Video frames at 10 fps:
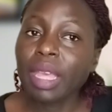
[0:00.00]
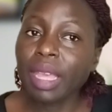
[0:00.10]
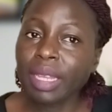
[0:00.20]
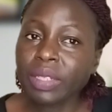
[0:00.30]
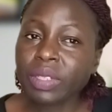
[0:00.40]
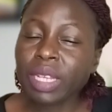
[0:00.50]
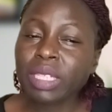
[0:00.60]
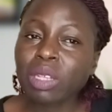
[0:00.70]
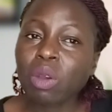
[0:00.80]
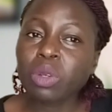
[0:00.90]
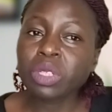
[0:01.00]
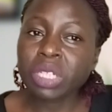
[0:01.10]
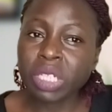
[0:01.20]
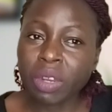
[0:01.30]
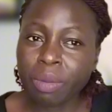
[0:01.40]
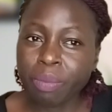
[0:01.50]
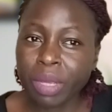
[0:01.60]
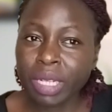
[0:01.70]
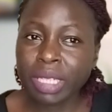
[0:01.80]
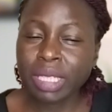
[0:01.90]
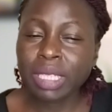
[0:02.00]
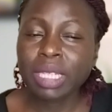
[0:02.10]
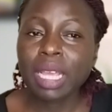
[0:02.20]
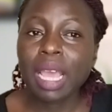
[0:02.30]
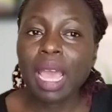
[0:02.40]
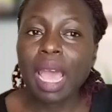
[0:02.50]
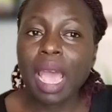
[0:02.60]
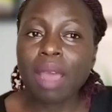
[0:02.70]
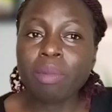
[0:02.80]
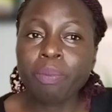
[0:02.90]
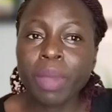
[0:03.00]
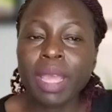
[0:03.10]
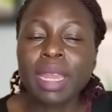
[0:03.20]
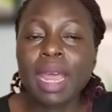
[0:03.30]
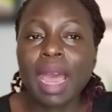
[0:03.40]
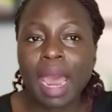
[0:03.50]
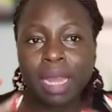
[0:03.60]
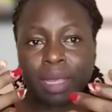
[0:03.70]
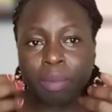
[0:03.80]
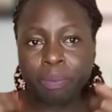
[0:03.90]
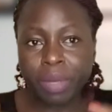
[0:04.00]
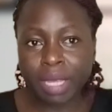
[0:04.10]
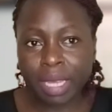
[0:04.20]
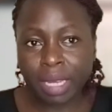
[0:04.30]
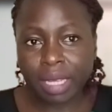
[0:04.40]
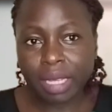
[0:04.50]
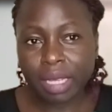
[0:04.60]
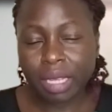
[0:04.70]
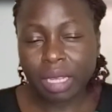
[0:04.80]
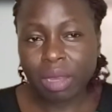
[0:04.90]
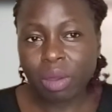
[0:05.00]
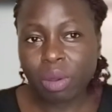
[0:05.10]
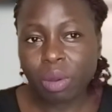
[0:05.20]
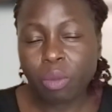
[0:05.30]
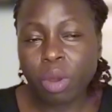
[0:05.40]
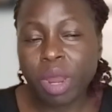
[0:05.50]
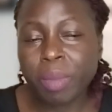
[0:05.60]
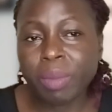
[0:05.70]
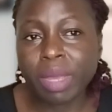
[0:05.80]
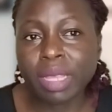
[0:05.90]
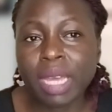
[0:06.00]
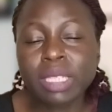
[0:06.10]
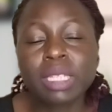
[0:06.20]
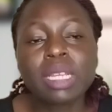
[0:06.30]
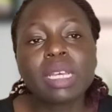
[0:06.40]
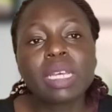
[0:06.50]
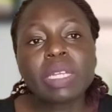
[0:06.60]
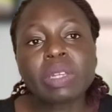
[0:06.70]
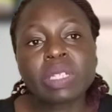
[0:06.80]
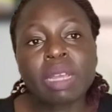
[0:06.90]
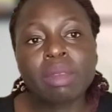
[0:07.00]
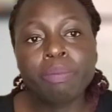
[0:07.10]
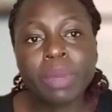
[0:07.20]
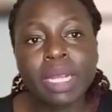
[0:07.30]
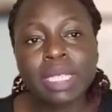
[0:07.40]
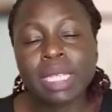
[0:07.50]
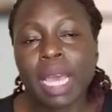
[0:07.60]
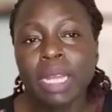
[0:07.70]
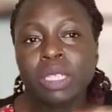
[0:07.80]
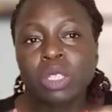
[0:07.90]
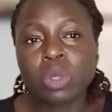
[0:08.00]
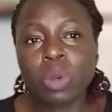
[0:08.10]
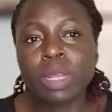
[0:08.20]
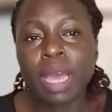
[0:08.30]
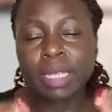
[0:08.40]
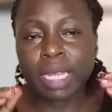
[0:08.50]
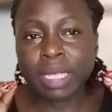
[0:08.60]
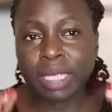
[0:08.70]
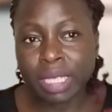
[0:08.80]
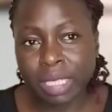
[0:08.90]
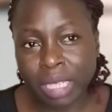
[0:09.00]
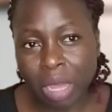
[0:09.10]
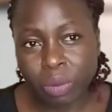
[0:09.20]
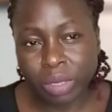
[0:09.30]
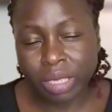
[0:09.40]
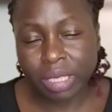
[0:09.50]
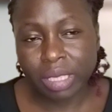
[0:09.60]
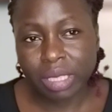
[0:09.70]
Interest on treasury bills are paid at the beginning. What I mean by that? Treasury bills are sold at a discount.